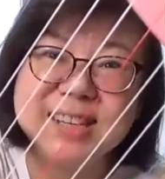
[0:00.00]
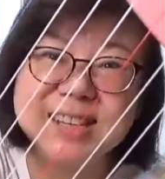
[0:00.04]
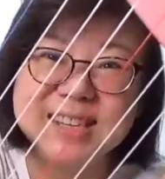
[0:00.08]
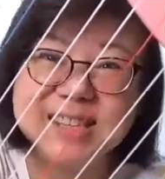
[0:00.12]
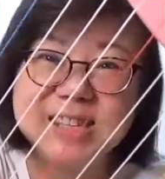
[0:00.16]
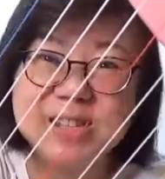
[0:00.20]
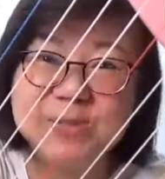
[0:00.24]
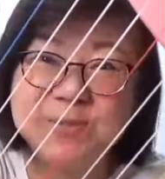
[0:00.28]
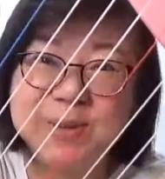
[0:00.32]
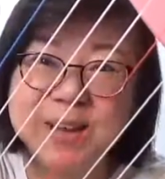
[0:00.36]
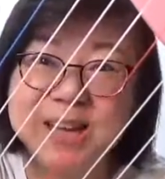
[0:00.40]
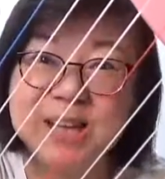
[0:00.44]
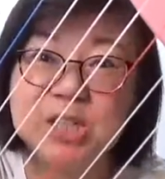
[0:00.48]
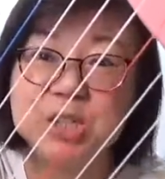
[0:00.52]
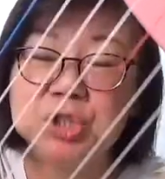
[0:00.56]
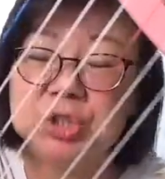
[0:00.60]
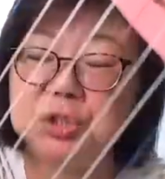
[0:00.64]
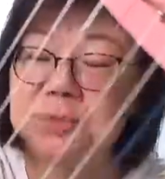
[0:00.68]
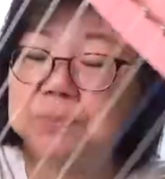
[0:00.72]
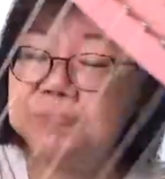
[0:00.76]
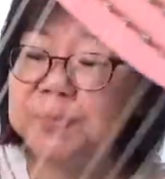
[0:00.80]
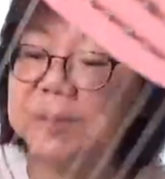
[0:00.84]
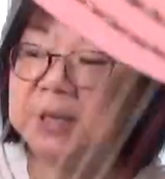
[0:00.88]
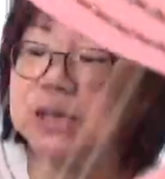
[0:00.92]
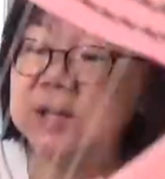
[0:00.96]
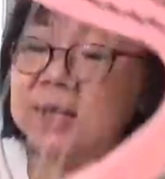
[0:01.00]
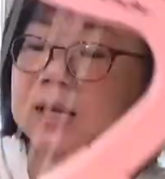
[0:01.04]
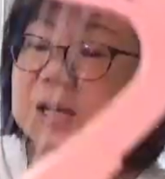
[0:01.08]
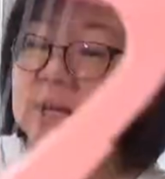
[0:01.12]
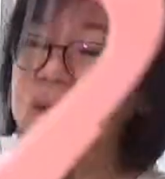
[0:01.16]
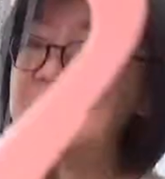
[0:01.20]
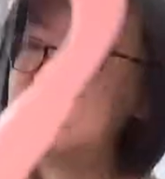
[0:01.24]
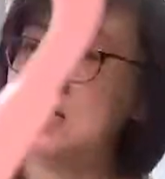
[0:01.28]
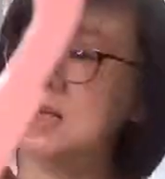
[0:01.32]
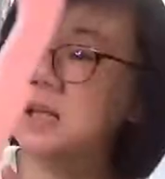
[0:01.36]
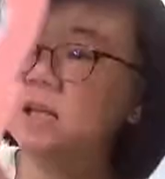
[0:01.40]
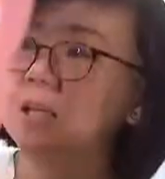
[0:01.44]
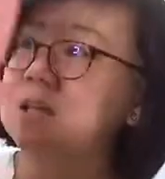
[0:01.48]
is where it should be.
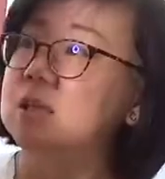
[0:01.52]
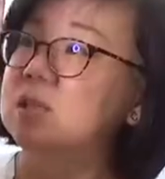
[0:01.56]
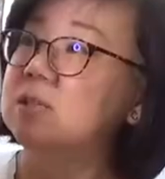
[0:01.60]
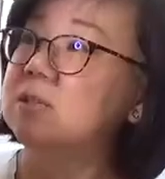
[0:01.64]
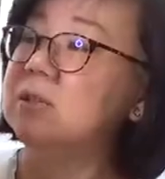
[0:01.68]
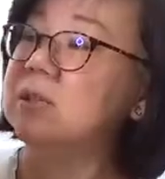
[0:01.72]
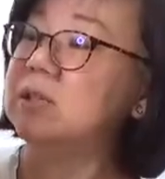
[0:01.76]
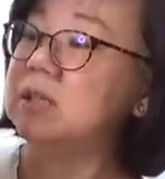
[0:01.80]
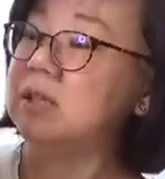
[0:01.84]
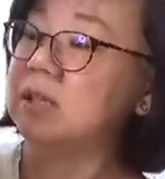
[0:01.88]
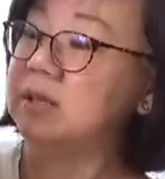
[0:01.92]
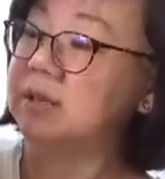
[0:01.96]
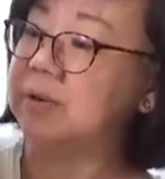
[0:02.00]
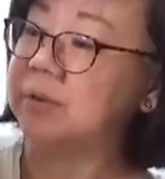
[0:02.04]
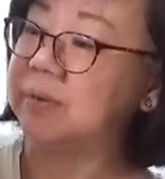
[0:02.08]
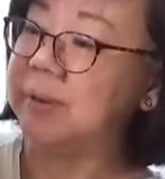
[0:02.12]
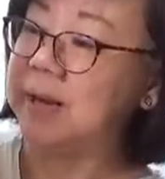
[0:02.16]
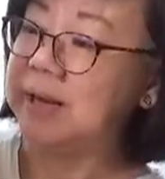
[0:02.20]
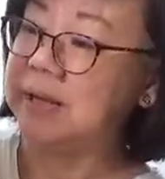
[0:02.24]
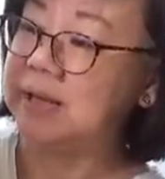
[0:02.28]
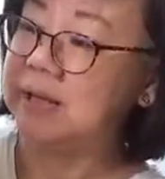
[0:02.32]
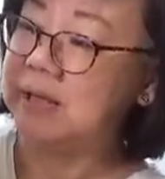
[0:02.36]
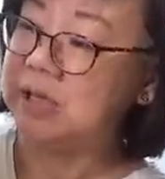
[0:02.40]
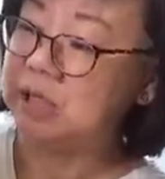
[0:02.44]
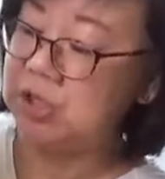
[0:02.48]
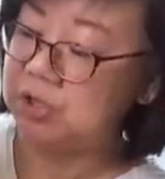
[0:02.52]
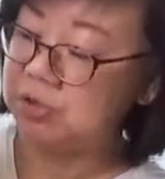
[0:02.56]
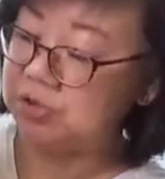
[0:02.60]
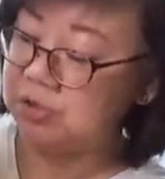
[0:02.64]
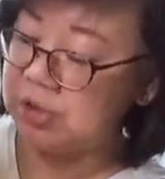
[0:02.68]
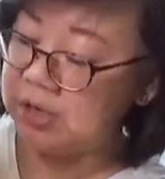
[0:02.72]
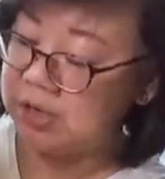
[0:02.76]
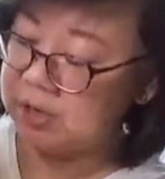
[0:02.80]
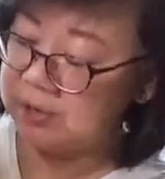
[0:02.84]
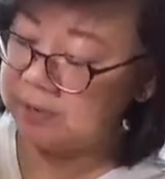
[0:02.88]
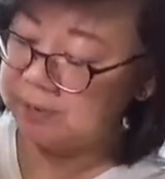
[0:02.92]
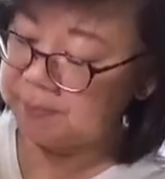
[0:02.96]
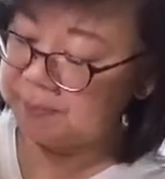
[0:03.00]
So it's correctly
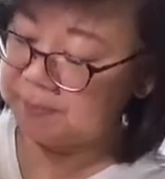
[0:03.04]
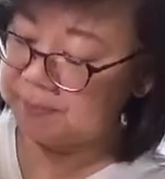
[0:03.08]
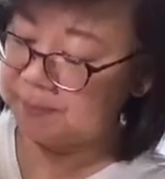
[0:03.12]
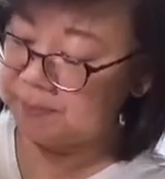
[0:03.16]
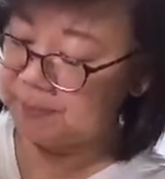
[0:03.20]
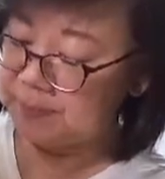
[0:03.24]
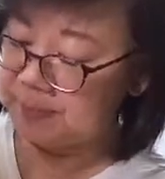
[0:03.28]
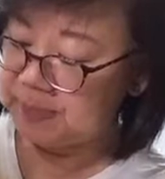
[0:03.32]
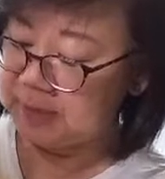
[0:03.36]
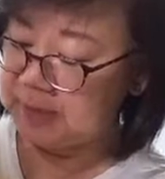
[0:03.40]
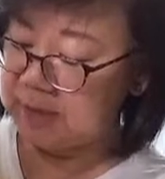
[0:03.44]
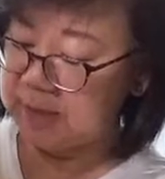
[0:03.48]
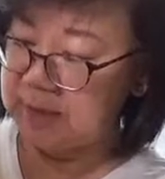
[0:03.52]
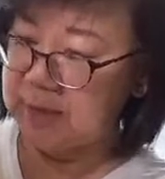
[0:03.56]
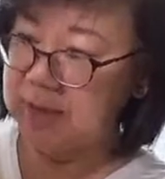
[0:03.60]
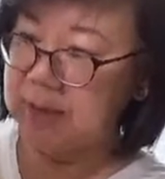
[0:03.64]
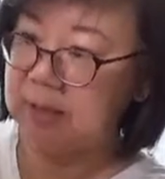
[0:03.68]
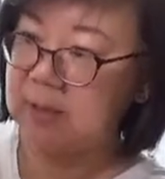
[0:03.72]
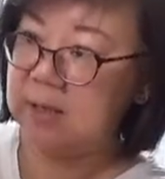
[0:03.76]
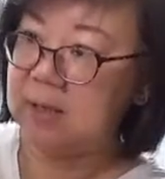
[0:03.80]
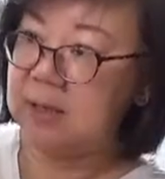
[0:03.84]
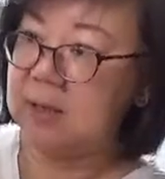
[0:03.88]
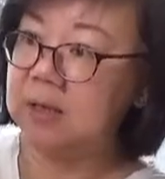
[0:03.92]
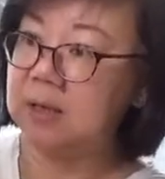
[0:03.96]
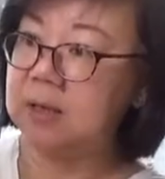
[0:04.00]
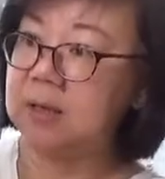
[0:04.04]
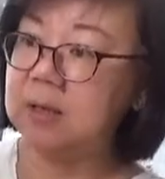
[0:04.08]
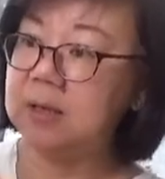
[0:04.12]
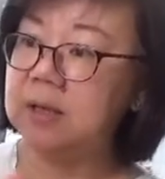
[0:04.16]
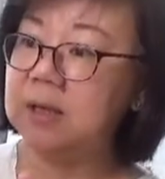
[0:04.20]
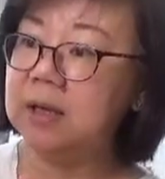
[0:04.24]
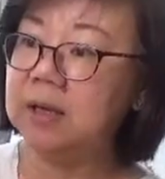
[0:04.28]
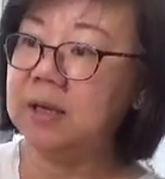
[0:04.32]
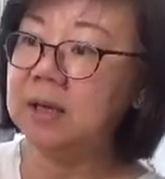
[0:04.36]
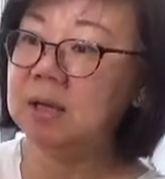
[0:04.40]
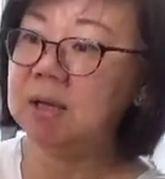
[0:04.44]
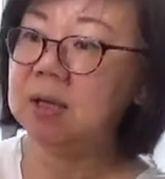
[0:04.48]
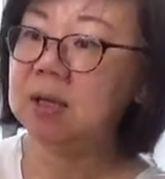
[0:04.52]
strung.
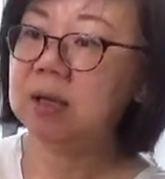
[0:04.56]
Okay.